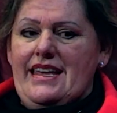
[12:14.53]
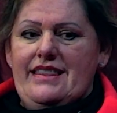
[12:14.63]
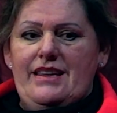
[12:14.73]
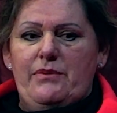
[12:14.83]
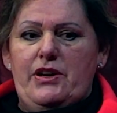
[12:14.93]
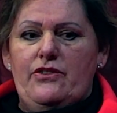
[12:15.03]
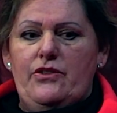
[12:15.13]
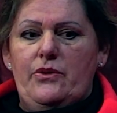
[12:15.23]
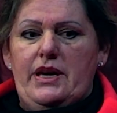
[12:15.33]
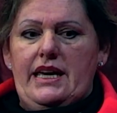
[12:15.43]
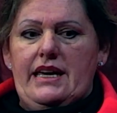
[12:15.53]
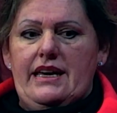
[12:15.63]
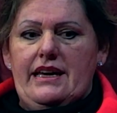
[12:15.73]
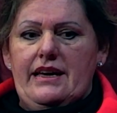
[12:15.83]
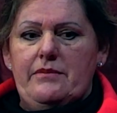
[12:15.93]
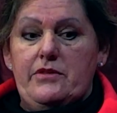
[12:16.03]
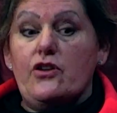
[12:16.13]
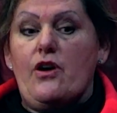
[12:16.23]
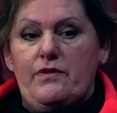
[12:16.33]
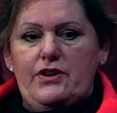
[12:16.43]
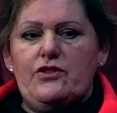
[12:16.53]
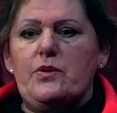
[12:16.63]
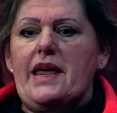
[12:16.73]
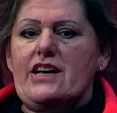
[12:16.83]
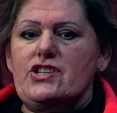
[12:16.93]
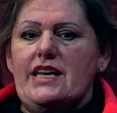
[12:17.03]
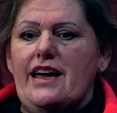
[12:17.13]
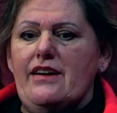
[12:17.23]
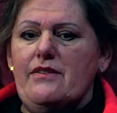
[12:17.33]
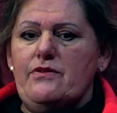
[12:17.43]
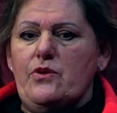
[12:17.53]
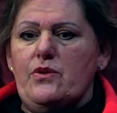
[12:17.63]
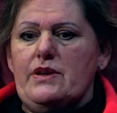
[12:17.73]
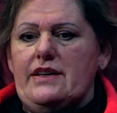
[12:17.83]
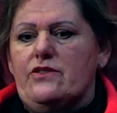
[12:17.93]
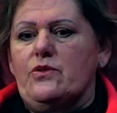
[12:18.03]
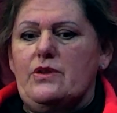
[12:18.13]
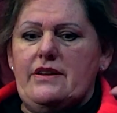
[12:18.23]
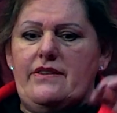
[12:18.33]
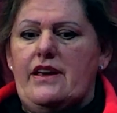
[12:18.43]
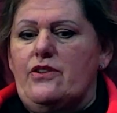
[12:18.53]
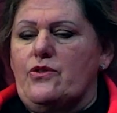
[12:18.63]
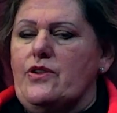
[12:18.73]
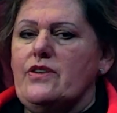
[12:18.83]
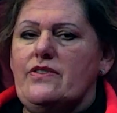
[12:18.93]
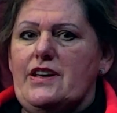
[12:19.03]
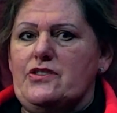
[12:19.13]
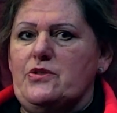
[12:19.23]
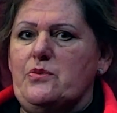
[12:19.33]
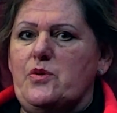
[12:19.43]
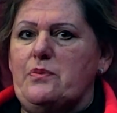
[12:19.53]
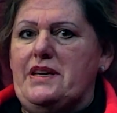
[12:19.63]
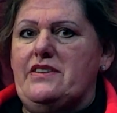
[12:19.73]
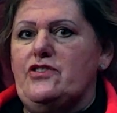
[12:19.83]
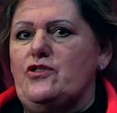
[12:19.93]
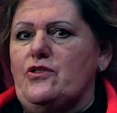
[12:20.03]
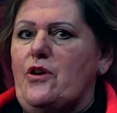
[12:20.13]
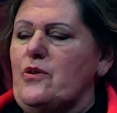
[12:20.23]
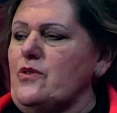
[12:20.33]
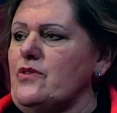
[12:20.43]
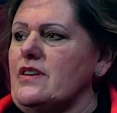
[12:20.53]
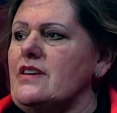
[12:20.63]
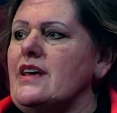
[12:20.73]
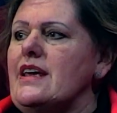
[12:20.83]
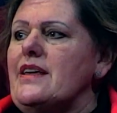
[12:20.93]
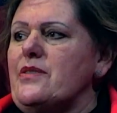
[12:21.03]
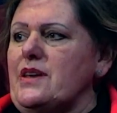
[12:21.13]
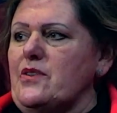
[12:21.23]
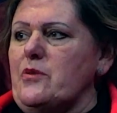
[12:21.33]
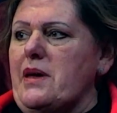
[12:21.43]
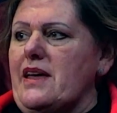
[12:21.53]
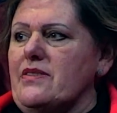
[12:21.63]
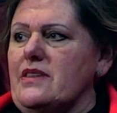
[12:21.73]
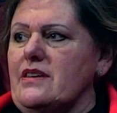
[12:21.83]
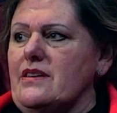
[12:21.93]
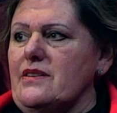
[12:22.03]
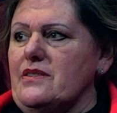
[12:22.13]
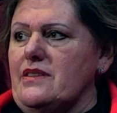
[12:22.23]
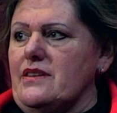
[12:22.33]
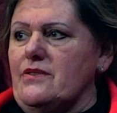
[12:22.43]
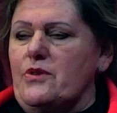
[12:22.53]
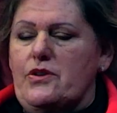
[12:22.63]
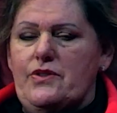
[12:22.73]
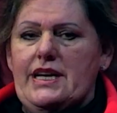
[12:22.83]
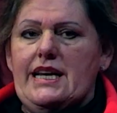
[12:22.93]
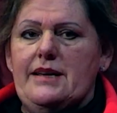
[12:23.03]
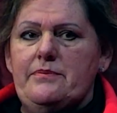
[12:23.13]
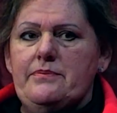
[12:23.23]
Then we're doing the Coffee News will actually have its editorial section will be Did You Knows and things about the Rotary Club.